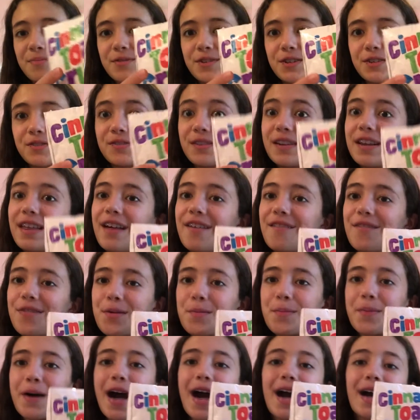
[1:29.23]
Don't really love the
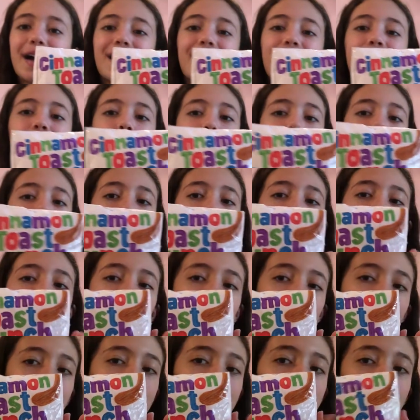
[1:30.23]
back,
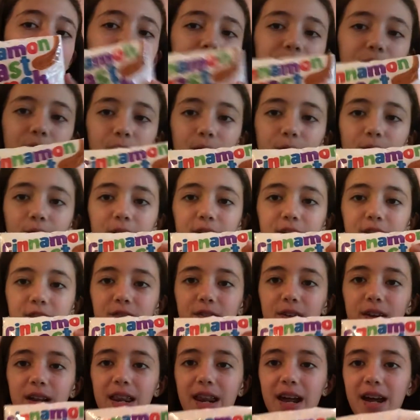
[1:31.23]
but the front is
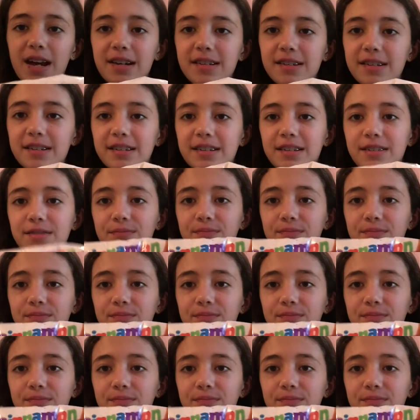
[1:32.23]
really nice.